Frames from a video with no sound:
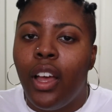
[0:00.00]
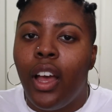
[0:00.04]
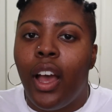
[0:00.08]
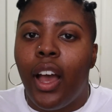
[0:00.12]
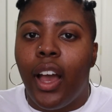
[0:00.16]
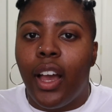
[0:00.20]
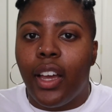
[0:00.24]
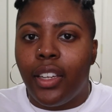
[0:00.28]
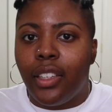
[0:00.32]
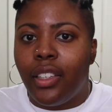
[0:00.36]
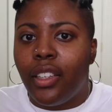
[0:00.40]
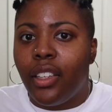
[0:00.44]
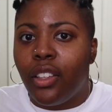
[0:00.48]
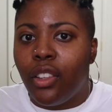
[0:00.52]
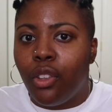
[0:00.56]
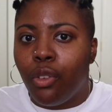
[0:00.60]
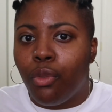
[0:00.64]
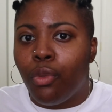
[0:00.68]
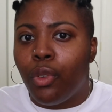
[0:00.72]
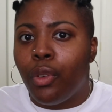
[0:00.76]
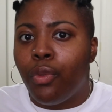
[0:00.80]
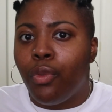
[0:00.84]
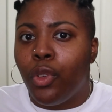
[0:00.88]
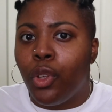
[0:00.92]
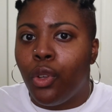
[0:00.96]
I did the
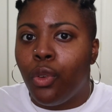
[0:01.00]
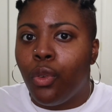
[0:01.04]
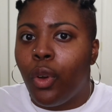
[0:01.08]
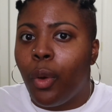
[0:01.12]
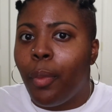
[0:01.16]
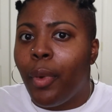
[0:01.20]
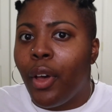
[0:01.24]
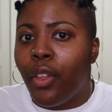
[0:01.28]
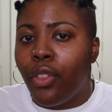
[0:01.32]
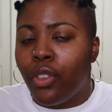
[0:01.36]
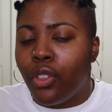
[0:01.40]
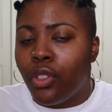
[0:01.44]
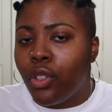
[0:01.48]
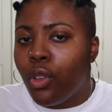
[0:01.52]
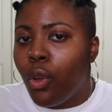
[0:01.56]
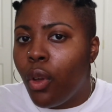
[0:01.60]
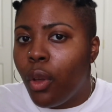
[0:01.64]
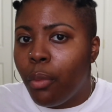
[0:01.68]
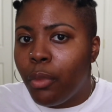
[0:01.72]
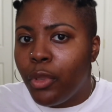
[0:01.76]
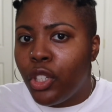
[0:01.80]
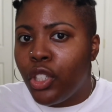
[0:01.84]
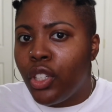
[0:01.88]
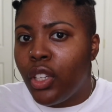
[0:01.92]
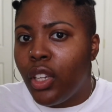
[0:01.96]
review about the
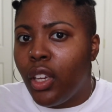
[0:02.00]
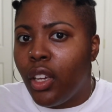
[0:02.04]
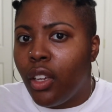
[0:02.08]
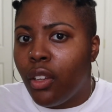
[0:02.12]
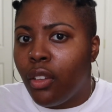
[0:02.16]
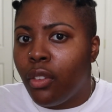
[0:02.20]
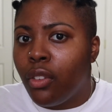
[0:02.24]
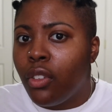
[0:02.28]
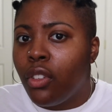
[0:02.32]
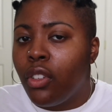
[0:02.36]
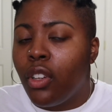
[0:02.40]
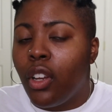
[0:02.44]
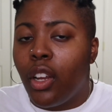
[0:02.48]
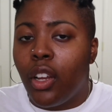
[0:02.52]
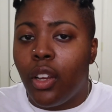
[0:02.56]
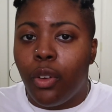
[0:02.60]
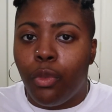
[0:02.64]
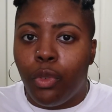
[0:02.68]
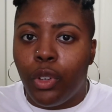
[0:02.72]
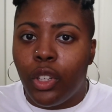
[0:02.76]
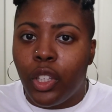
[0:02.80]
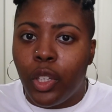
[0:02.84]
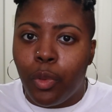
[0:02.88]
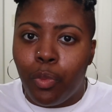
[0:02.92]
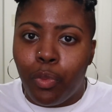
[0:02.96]
sewing machine, and I
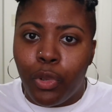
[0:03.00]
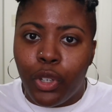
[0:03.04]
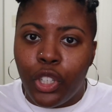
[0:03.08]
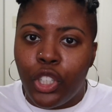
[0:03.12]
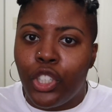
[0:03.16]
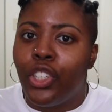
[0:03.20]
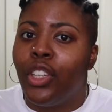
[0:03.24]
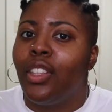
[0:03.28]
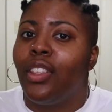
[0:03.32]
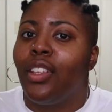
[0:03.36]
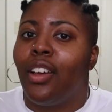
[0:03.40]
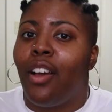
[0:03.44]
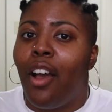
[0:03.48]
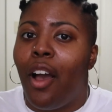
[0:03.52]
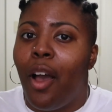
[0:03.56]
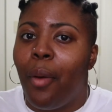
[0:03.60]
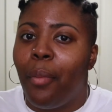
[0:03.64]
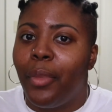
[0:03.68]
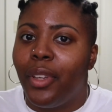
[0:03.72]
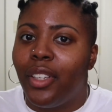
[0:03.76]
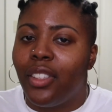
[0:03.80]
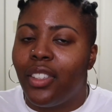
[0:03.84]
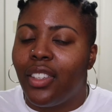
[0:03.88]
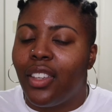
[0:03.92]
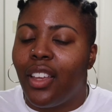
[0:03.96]
really appreciate the
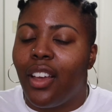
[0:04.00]
comments.